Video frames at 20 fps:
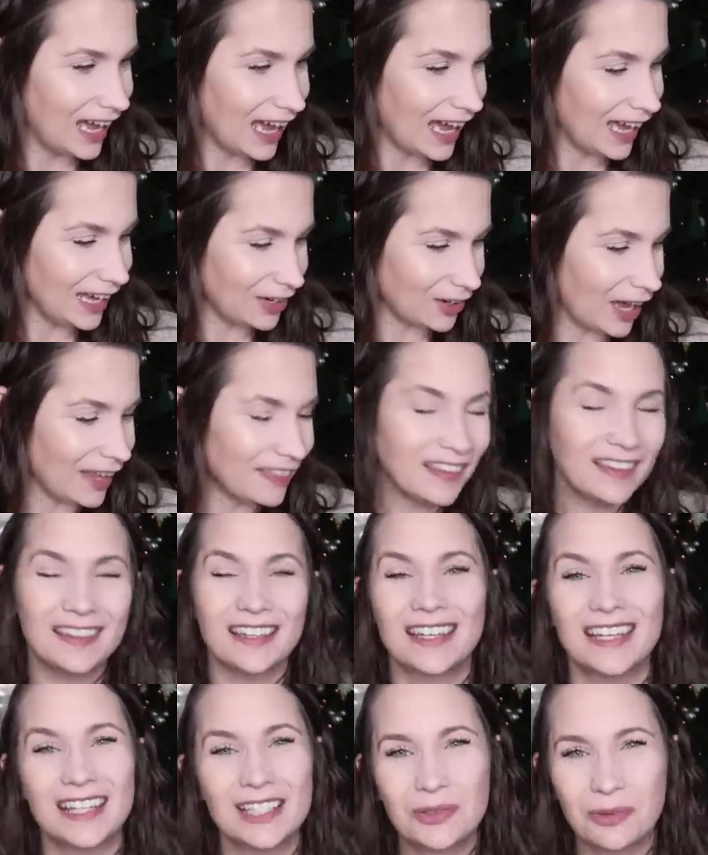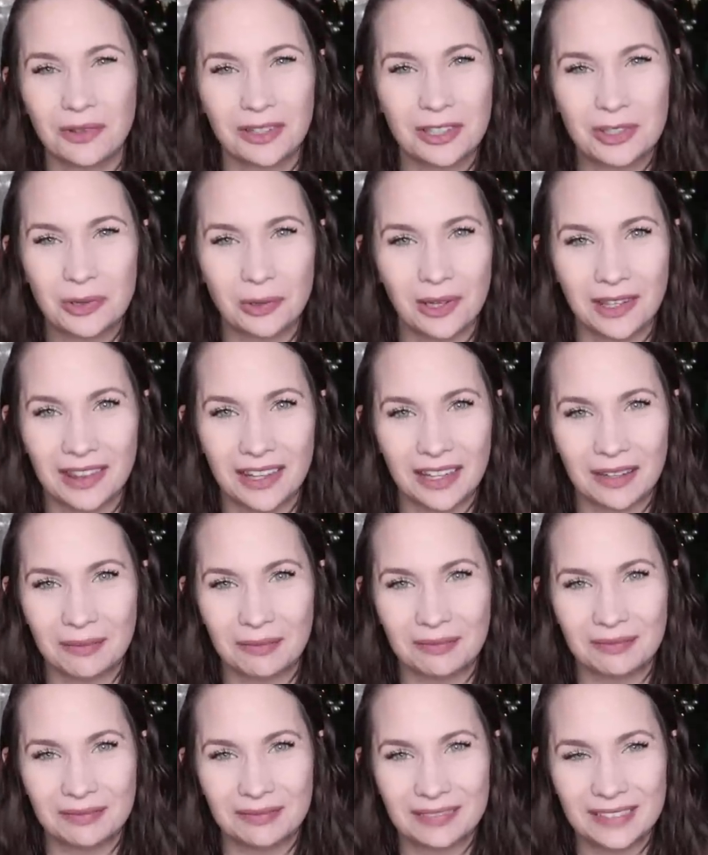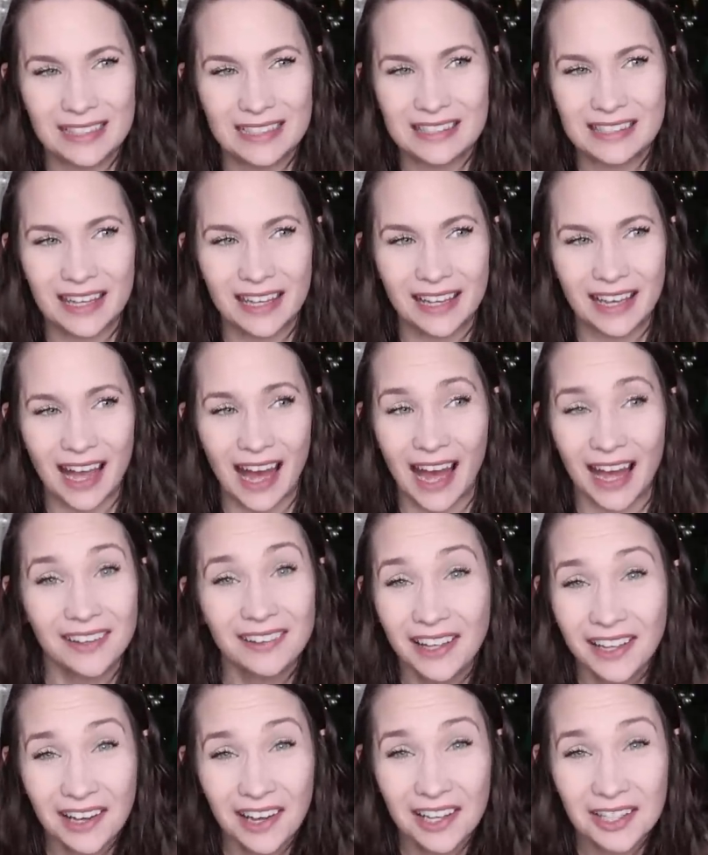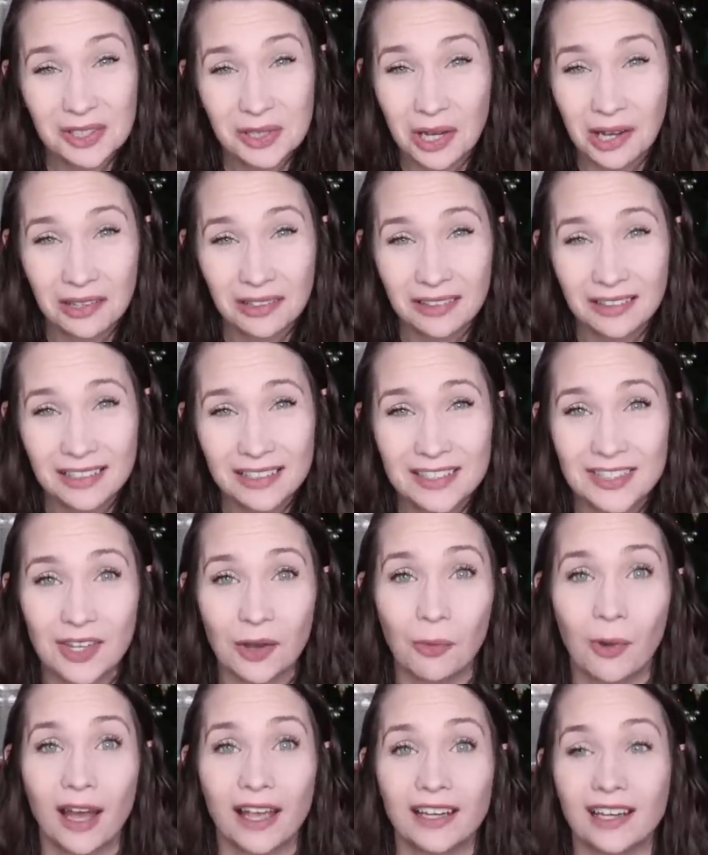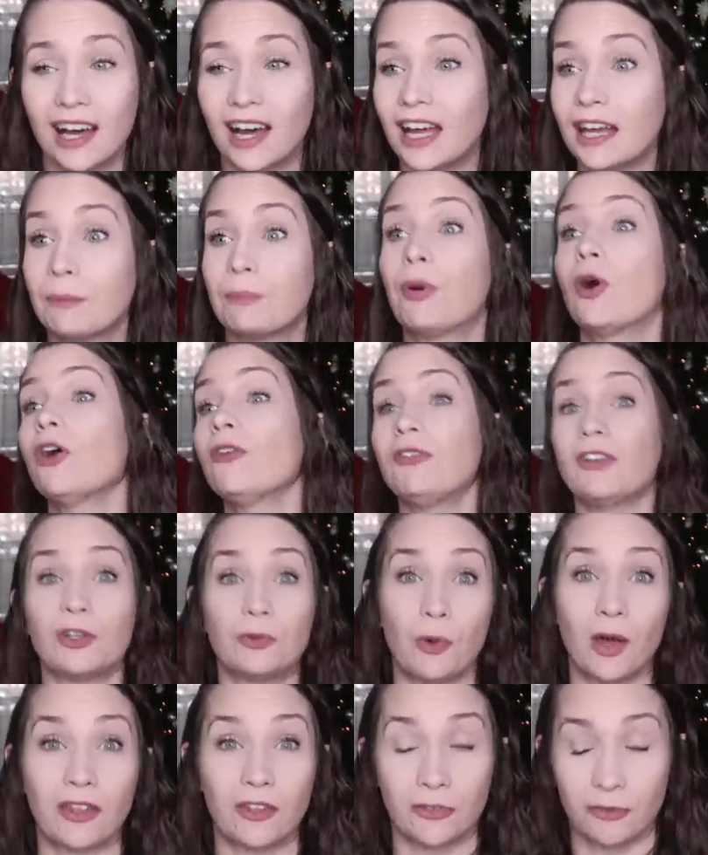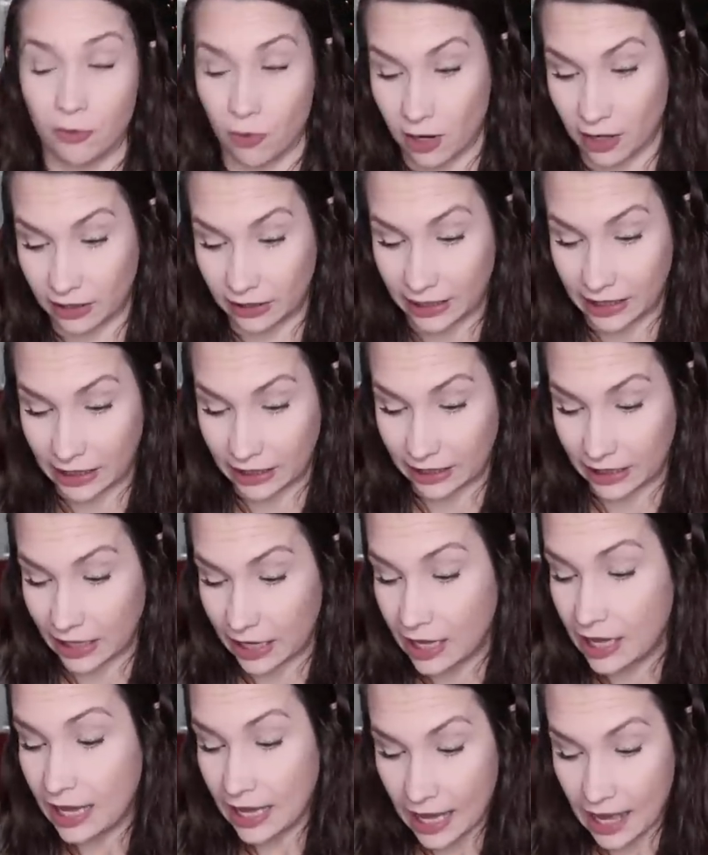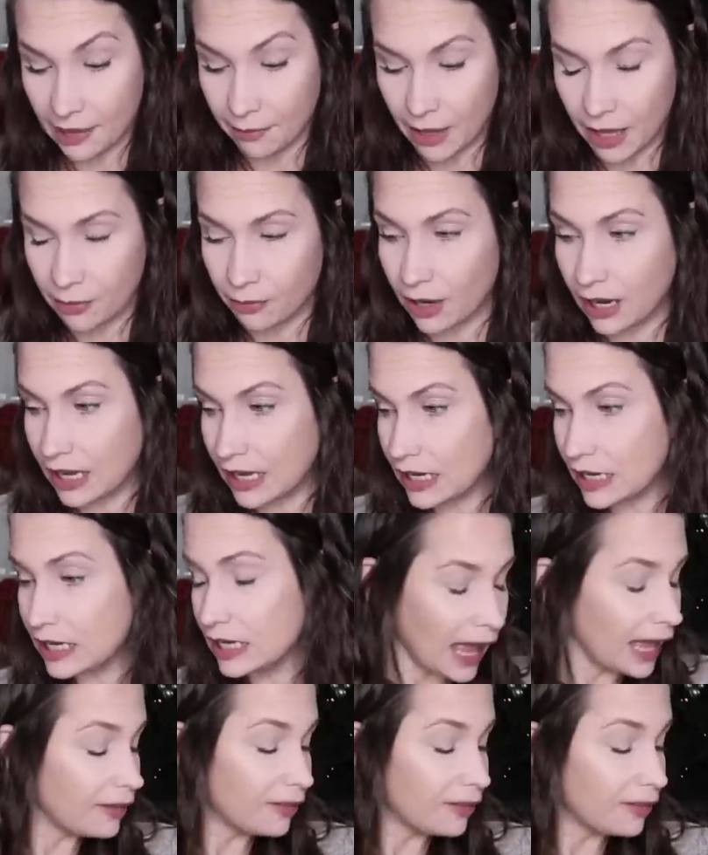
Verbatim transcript: I know, I think the kids will enjoy them. It's like, I like hot chocolate, so why not? Perfect weather for it lately, am I right?